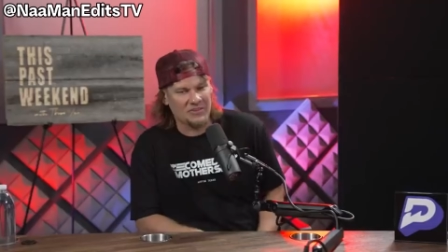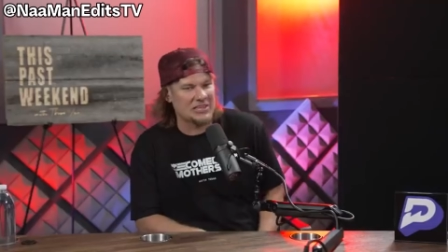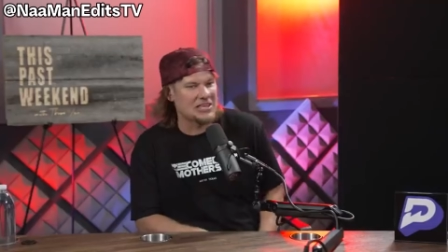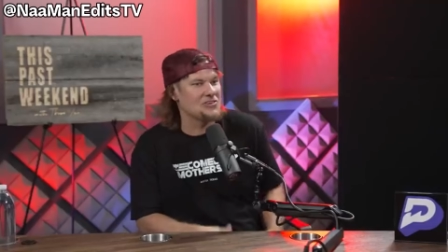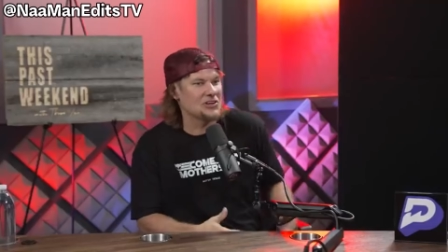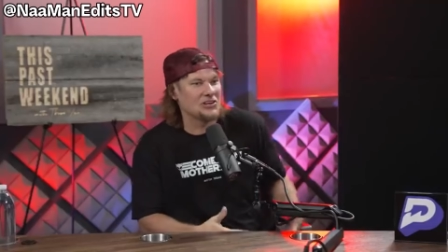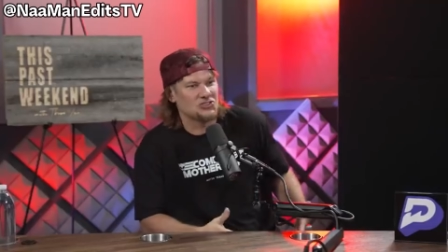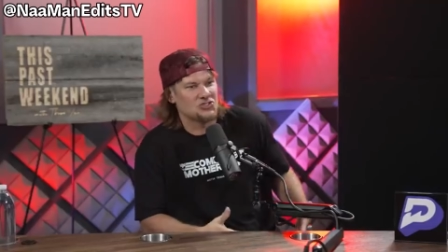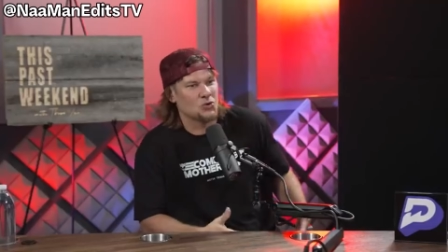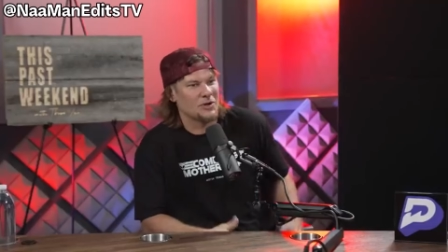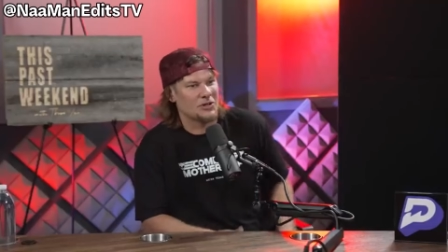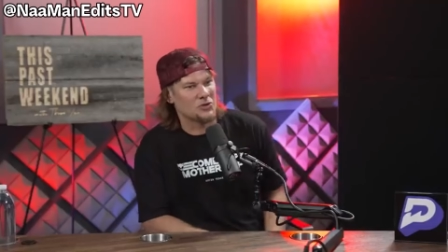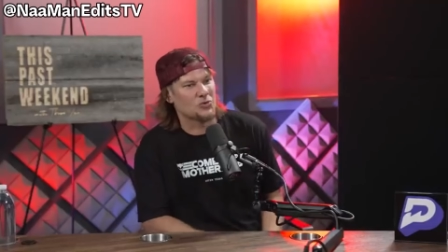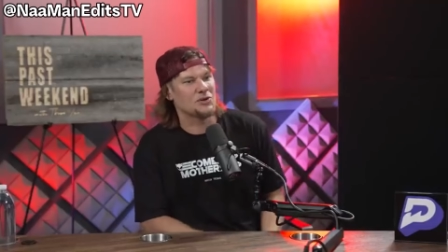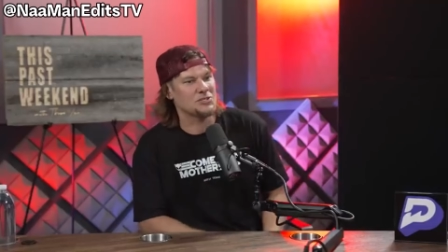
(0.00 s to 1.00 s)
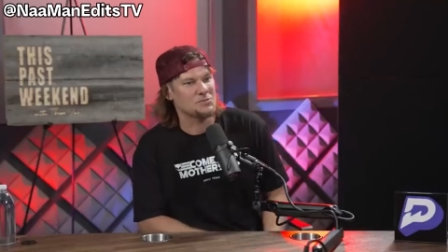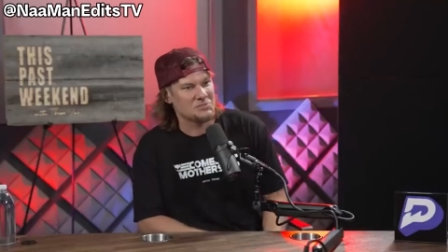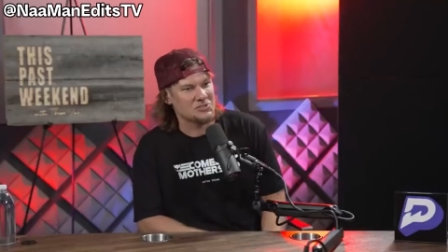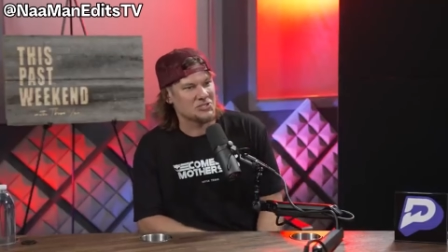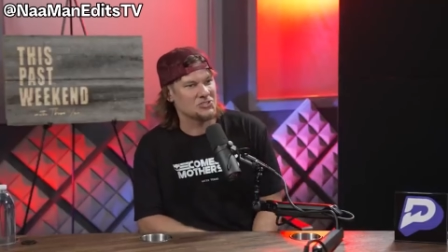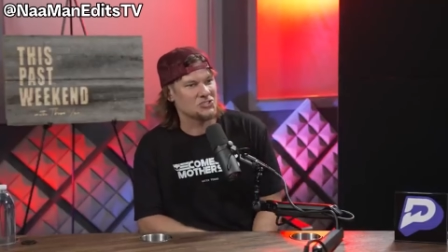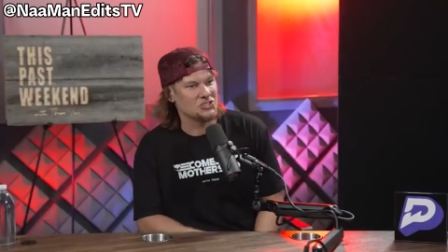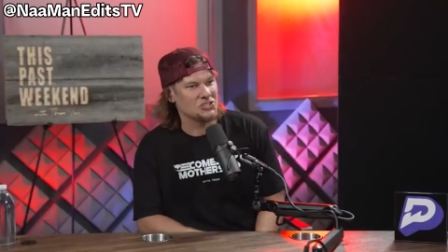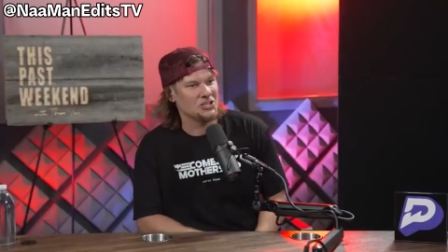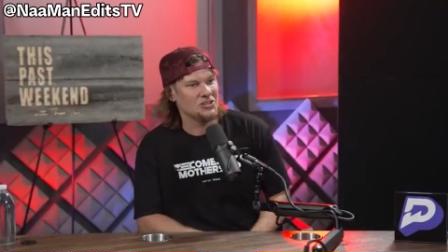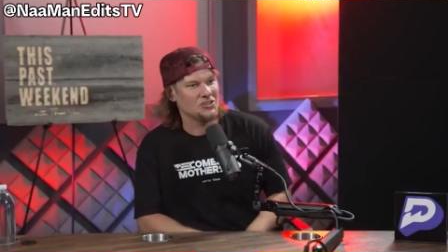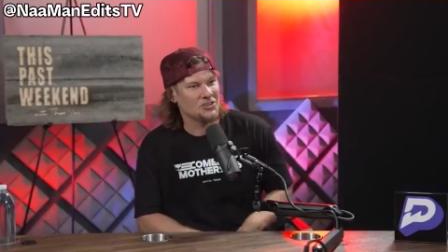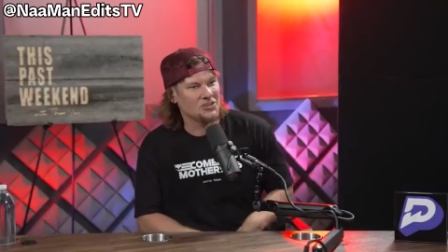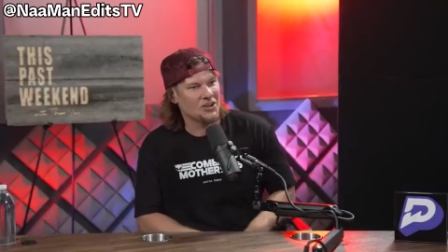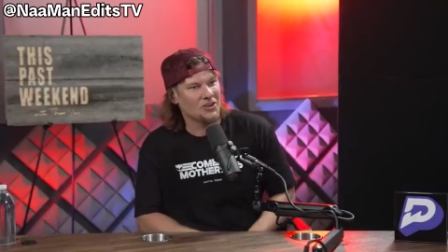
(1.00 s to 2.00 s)
Like he could enjoy Christmas and
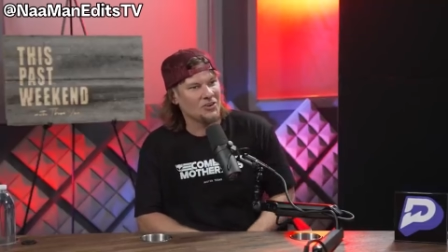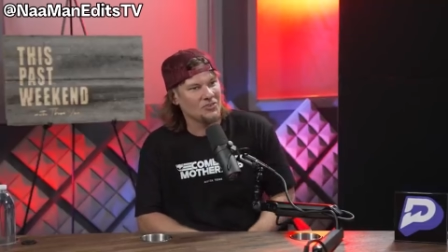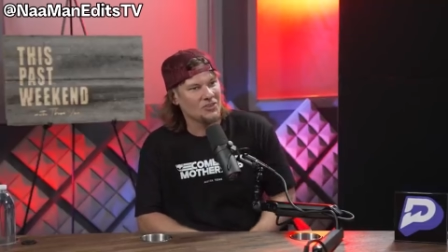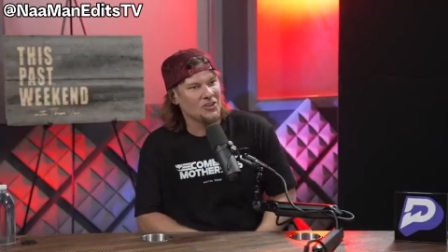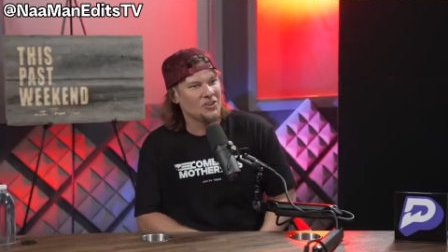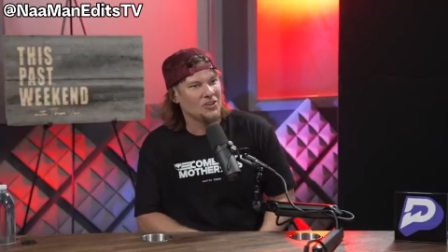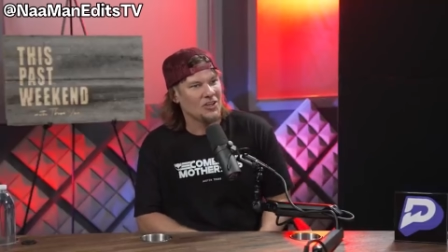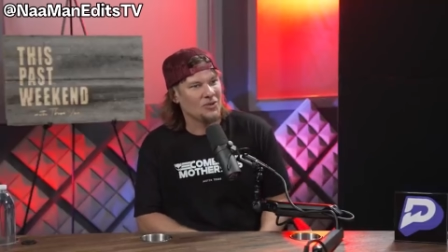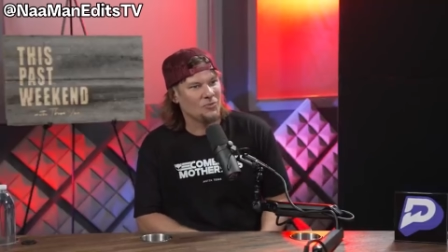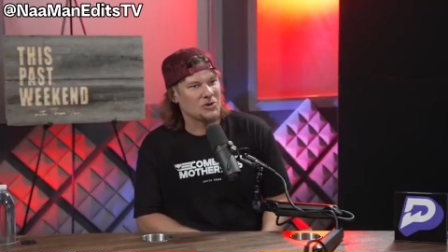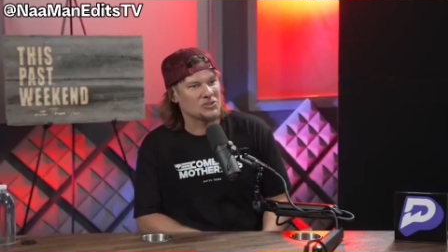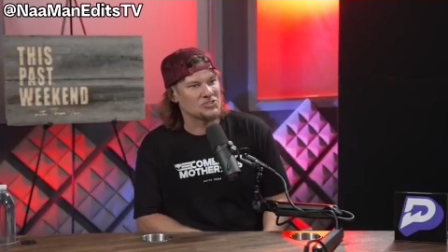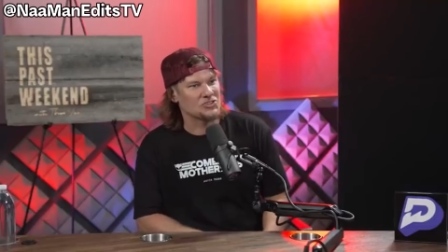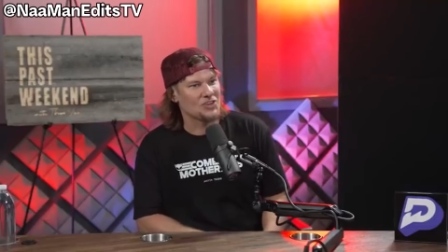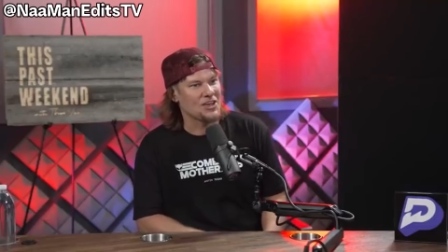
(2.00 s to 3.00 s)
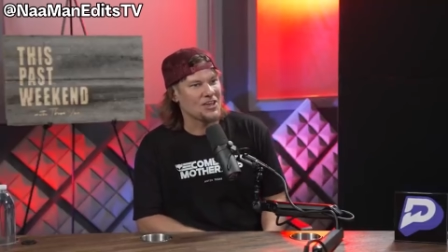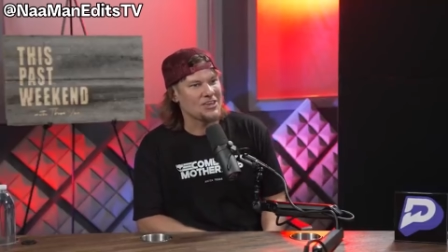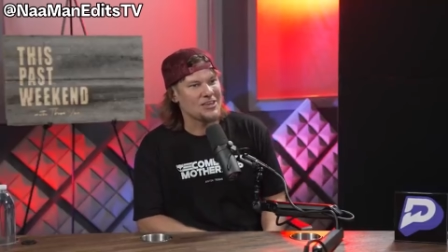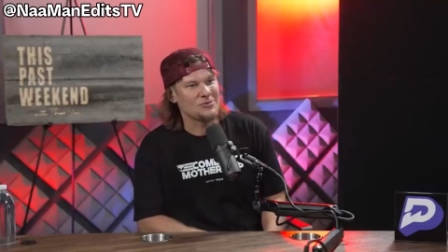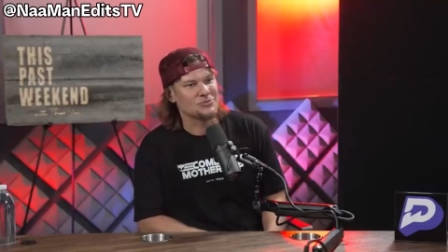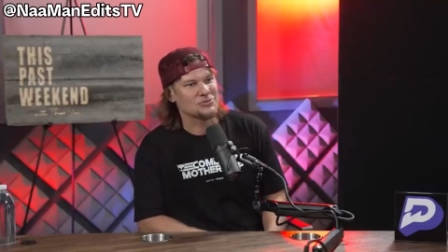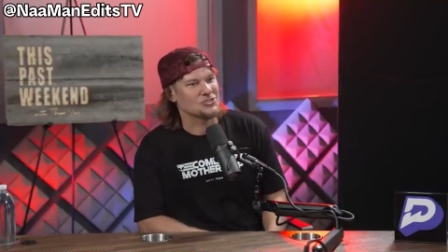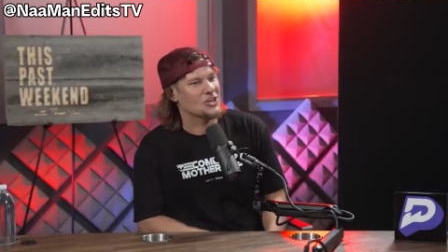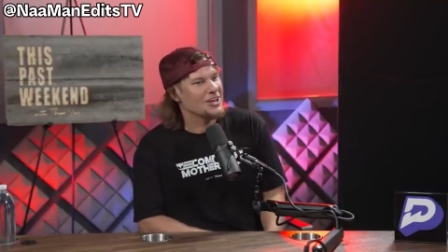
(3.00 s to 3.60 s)
shit. You know, it wasn't like he was